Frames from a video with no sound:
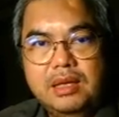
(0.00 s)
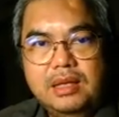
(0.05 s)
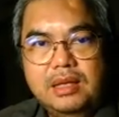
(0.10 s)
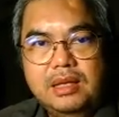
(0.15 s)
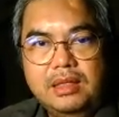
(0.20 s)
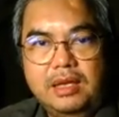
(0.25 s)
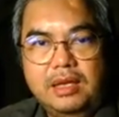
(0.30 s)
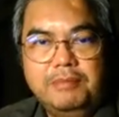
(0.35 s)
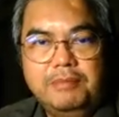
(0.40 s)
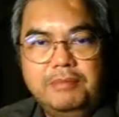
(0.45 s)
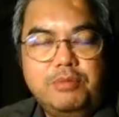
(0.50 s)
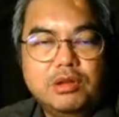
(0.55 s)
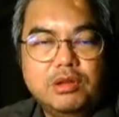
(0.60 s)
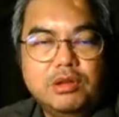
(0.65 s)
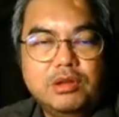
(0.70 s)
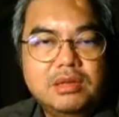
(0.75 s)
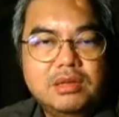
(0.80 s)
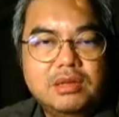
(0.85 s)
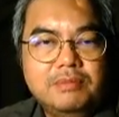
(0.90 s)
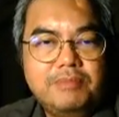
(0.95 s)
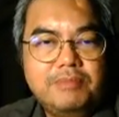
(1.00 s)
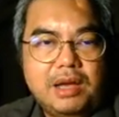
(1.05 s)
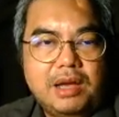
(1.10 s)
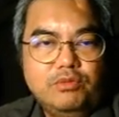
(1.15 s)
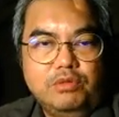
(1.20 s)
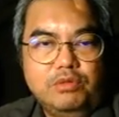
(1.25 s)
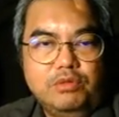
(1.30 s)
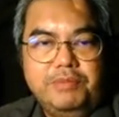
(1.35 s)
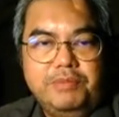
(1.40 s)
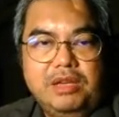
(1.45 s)
The important part
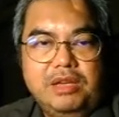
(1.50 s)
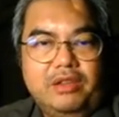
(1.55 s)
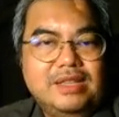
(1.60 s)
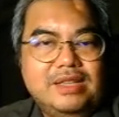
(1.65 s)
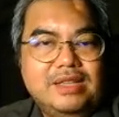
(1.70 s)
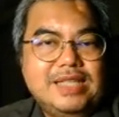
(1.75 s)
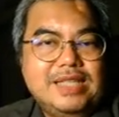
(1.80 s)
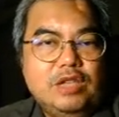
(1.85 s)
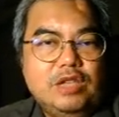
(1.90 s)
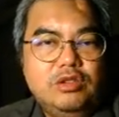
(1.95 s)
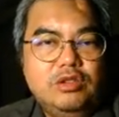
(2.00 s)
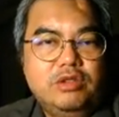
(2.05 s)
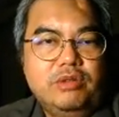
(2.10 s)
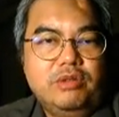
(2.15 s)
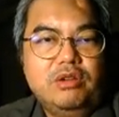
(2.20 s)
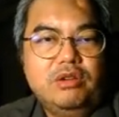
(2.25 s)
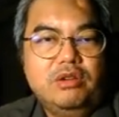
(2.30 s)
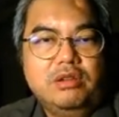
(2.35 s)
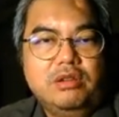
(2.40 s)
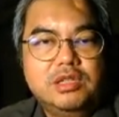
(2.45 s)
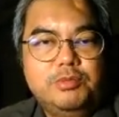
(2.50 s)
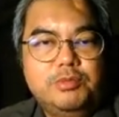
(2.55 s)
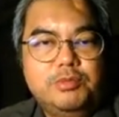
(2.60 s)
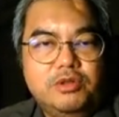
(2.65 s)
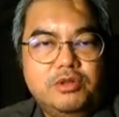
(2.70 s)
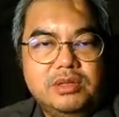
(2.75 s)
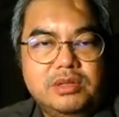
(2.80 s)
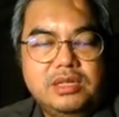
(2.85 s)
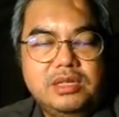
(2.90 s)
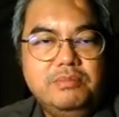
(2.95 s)
would be on the statutory
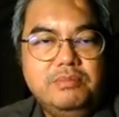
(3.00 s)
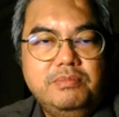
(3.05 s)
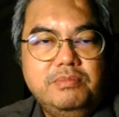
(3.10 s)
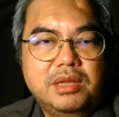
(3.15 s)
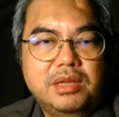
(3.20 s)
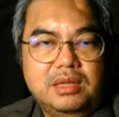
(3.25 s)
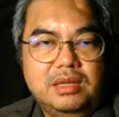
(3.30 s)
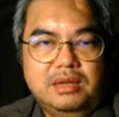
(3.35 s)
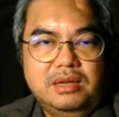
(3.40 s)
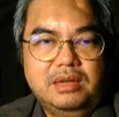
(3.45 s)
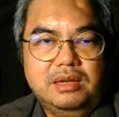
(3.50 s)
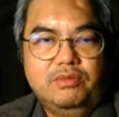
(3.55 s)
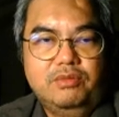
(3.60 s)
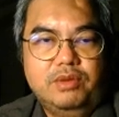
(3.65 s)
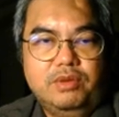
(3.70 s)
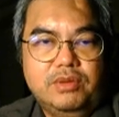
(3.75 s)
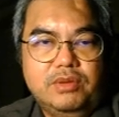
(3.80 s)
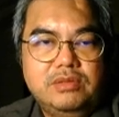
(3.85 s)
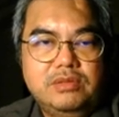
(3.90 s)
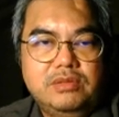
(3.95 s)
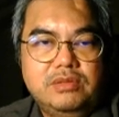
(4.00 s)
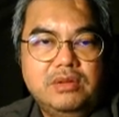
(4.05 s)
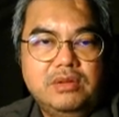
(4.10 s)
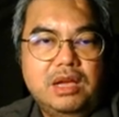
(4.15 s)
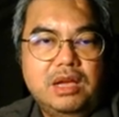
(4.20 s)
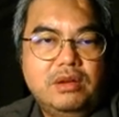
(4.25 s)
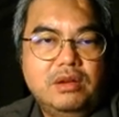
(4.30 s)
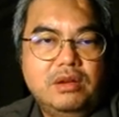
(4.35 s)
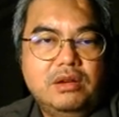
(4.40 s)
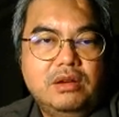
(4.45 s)
conspiracy, but we will still
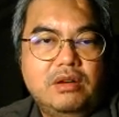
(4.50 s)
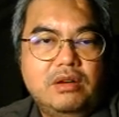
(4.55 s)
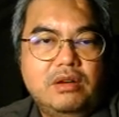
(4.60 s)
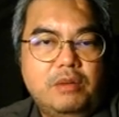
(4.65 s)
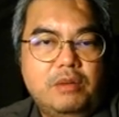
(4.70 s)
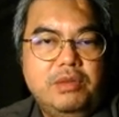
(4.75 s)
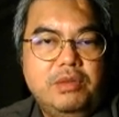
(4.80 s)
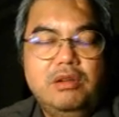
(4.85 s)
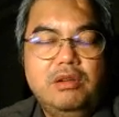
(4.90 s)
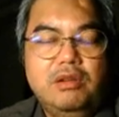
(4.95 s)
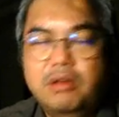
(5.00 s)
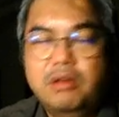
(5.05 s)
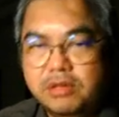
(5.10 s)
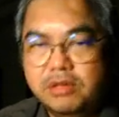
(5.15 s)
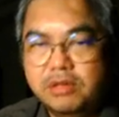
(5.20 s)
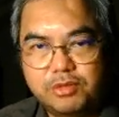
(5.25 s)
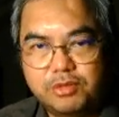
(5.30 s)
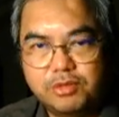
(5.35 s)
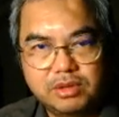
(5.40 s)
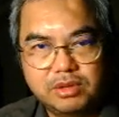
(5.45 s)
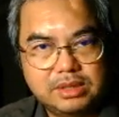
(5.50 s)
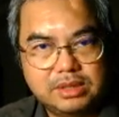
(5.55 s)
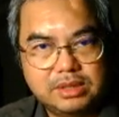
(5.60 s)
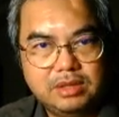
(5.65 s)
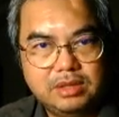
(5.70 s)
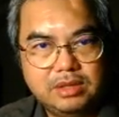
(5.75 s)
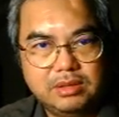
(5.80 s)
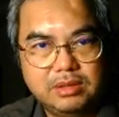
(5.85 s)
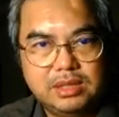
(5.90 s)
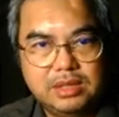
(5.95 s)
cover common law conspiracy
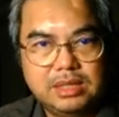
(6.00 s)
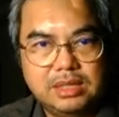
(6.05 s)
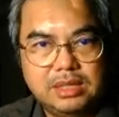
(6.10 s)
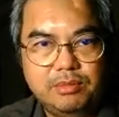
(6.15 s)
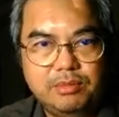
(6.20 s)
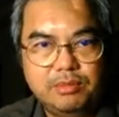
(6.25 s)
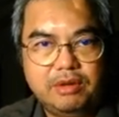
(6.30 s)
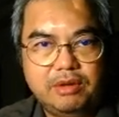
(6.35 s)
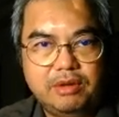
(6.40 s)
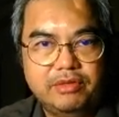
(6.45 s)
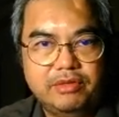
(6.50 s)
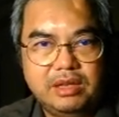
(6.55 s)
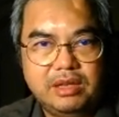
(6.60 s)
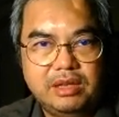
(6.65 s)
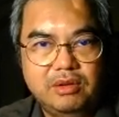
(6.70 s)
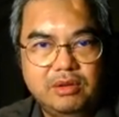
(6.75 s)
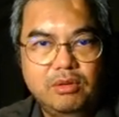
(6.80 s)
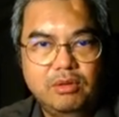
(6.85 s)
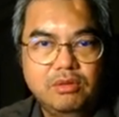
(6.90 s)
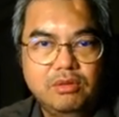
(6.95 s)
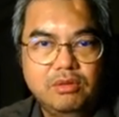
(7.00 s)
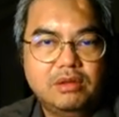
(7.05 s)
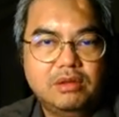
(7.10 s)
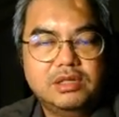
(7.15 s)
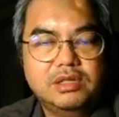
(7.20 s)
to see some of the old